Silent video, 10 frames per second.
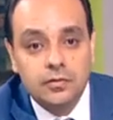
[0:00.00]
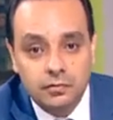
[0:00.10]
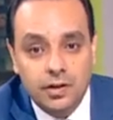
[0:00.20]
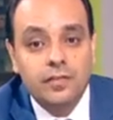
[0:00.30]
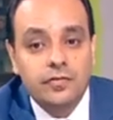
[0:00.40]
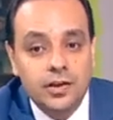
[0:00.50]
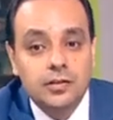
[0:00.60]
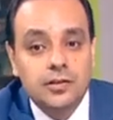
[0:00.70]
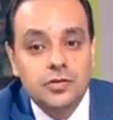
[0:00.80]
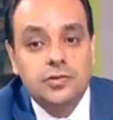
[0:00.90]
Same
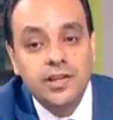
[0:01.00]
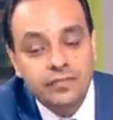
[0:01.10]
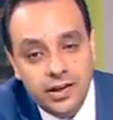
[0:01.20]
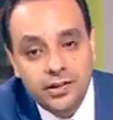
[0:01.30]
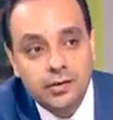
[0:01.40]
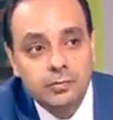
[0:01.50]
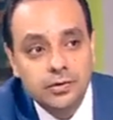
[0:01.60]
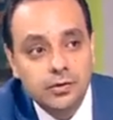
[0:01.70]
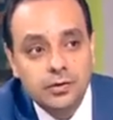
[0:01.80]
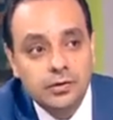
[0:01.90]
thing, did you leave Idlib?
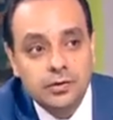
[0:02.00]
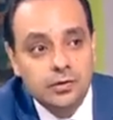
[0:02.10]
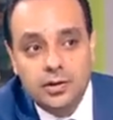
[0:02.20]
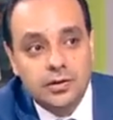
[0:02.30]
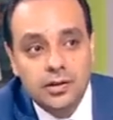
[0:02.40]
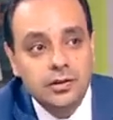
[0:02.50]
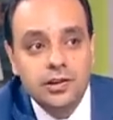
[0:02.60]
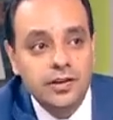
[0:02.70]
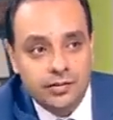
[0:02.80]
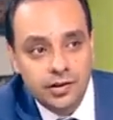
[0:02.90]
They
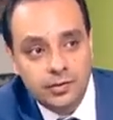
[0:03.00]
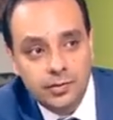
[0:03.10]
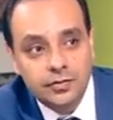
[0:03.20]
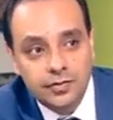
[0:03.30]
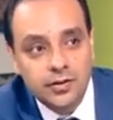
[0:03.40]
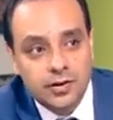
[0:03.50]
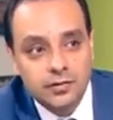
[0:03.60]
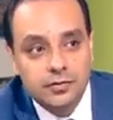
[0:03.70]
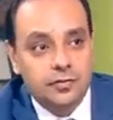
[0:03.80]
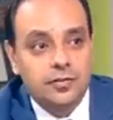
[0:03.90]
didn't leave Idlib in Syria.
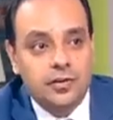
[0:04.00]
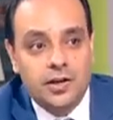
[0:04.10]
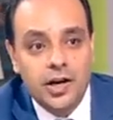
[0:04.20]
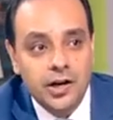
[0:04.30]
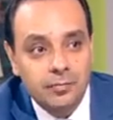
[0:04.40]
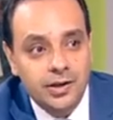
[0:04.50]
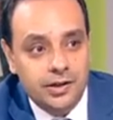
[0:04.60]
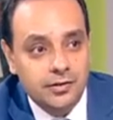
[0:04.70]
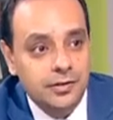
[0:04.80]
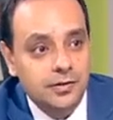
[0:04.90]
This is an Arab land.